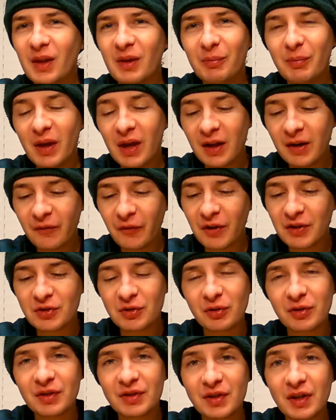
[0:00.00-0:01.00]
man, if I
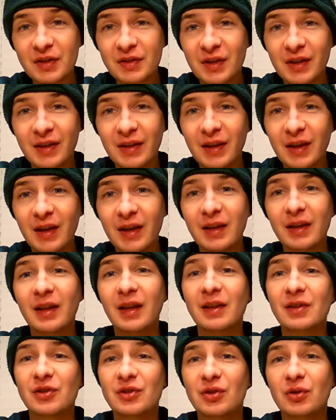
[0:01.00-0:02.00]
saw this as a kid
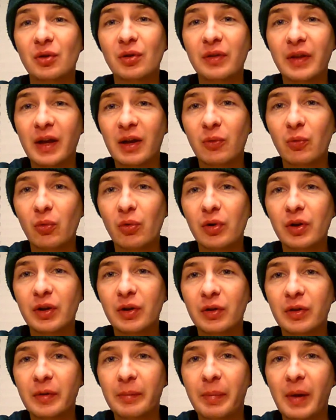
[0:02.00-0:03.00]
and saw that warning
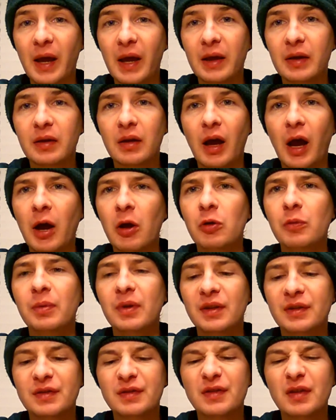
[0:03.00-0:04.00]
on the back, I would
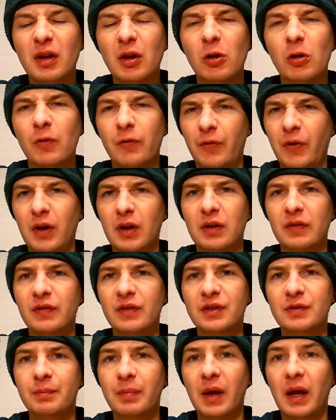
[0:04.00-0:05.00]
be terrified of
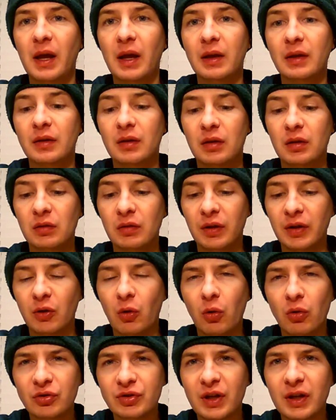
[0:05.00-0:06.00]
this bag. Like,
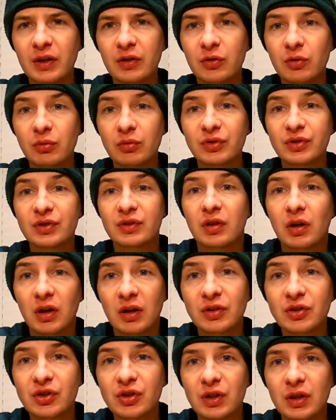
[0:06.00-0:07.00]
all I had to do was
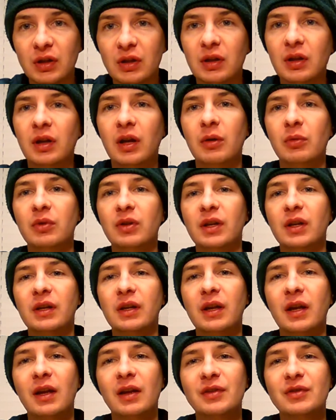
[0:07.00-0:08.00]
touch it and I would get
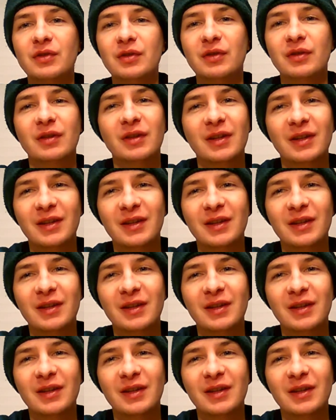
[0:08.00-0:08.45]
cancer.